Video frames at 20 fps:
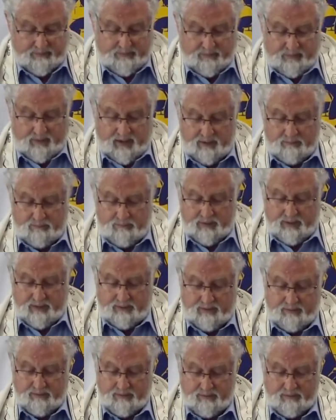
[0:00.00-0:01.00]
That
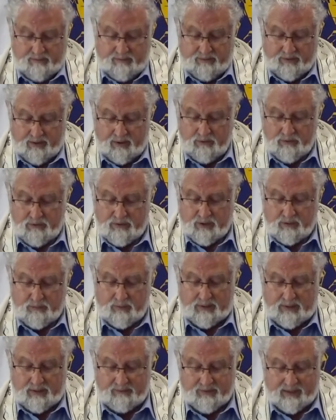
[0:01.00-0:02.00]
meant those who
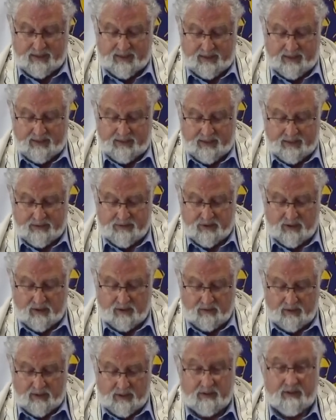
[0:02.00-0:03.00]
were living in
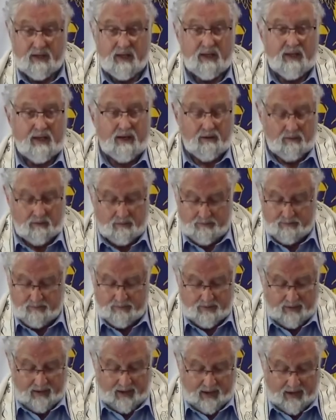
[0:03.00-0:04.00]
exile in Galil
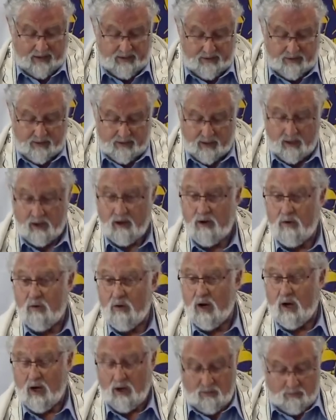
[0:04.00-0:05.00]
had no
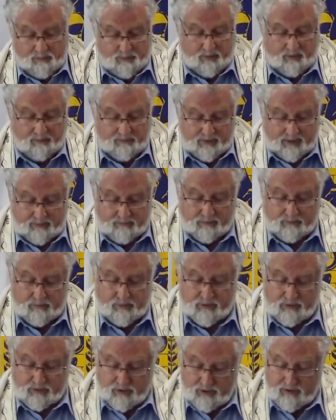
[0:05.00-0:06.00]
hope of ever
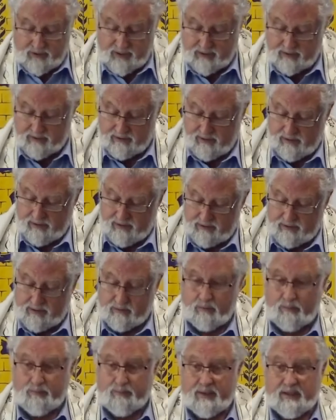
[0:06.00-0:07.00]
returning
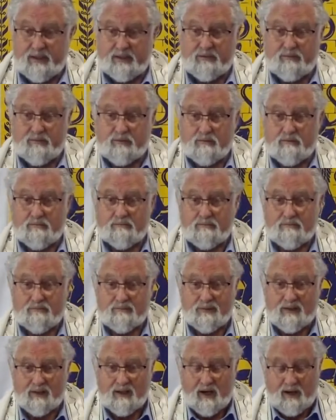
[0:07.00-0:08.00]
to a peaceful
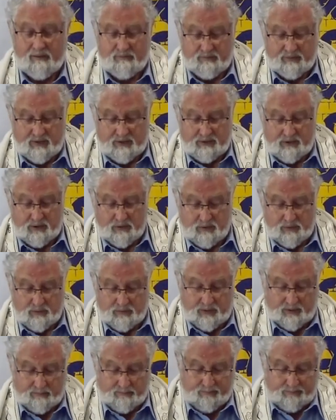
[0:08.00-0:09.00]
life in
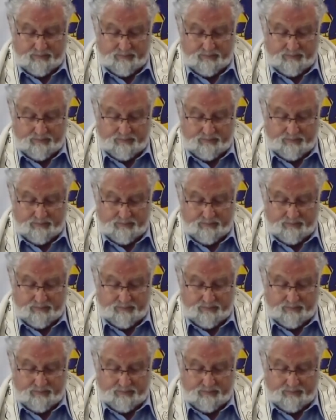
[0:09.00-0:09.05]
Yehuda.